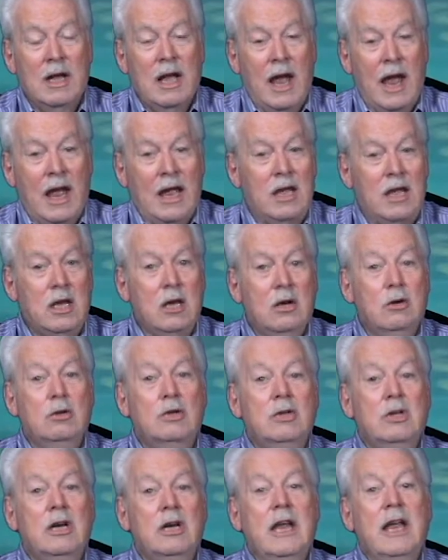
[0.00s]
a
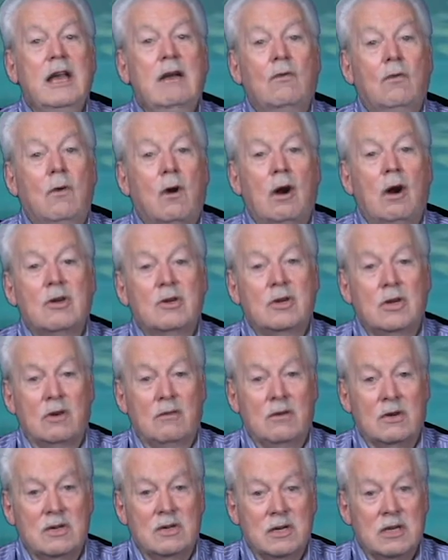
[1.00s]
huge need for our
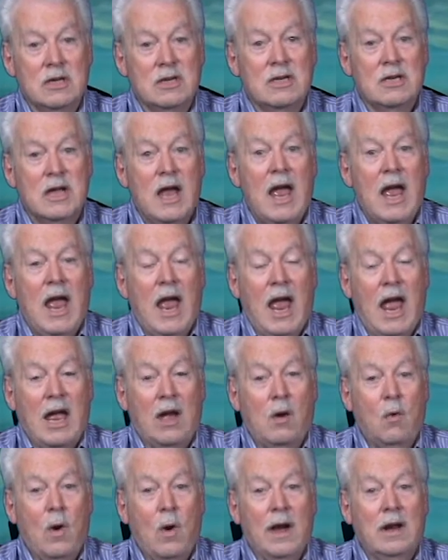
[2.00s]
services, a
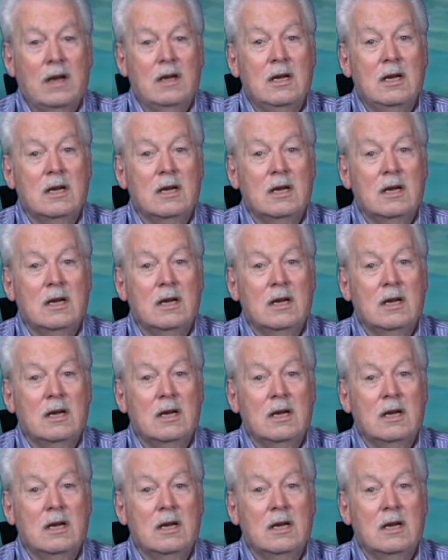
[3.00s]
quick